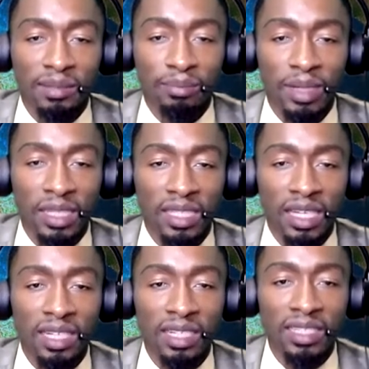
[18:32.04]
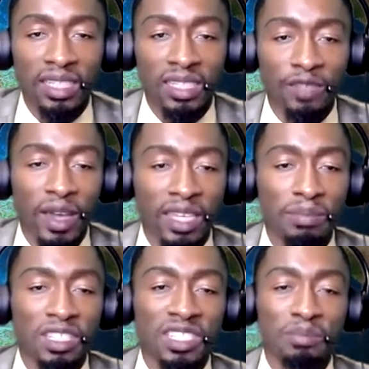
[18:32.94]
But let's see if I can
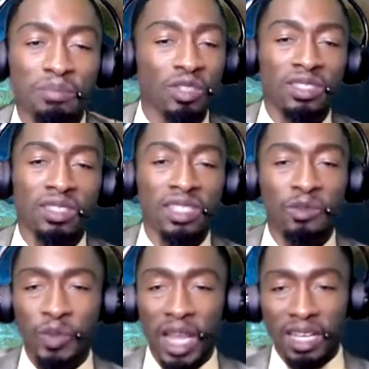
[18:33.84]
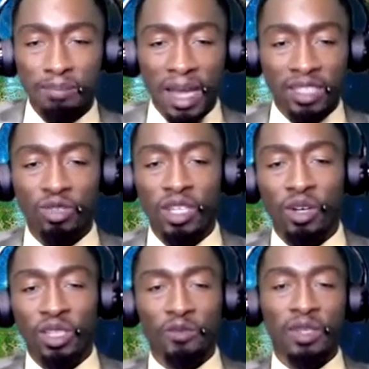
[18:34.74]
mention them, because when I come back to the
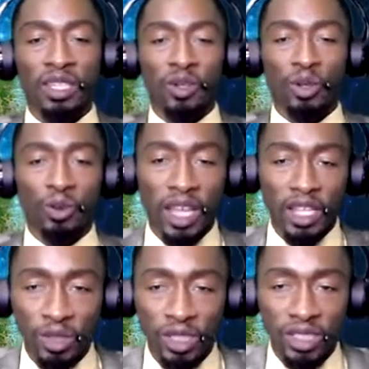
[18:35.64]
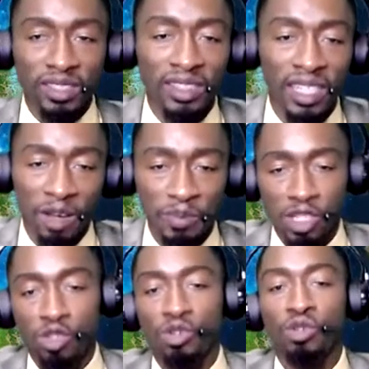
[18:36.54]
other video, when I do it, then I'll make
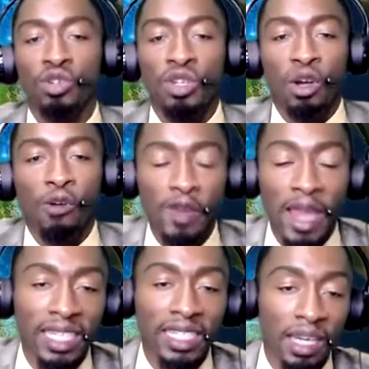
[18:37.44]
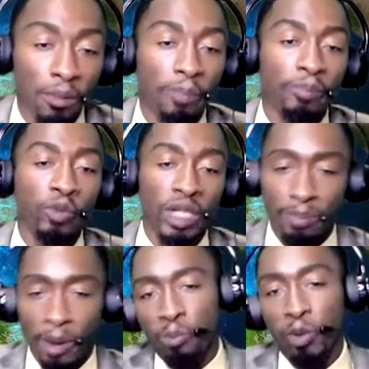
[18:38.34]
sure. Hopefully I can come up with a
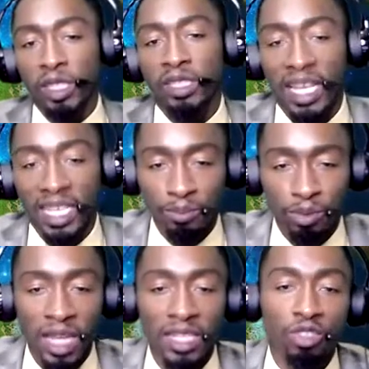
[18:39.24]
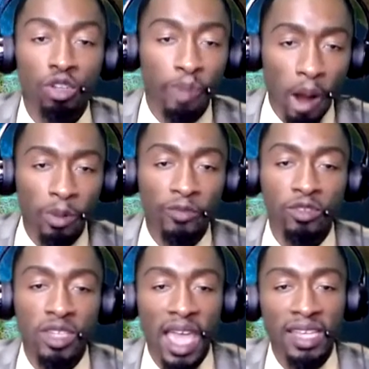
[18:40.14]
PowerPoint, then I can put that into a PowerPoint for
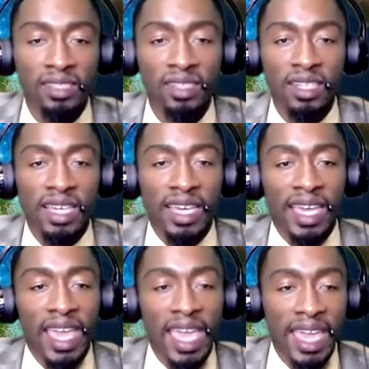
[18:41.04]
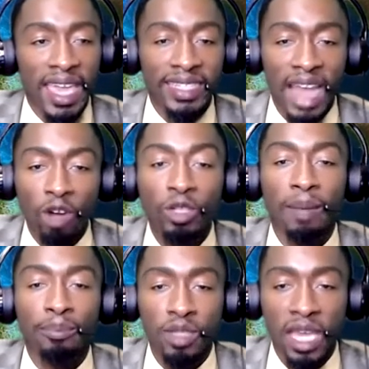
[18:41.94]
you guys, and that will
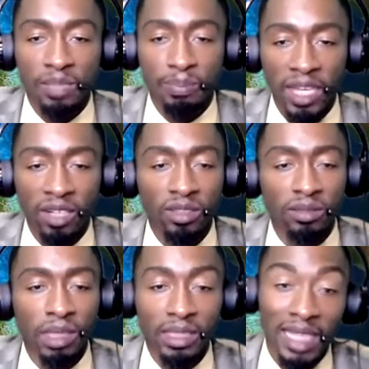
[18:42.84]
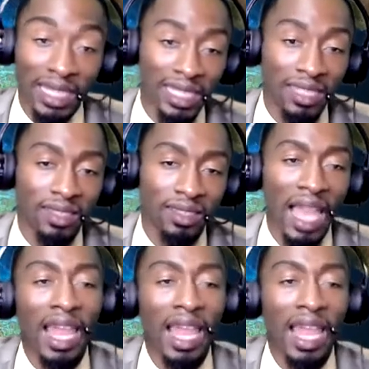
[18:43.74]
help you guys better. Because at least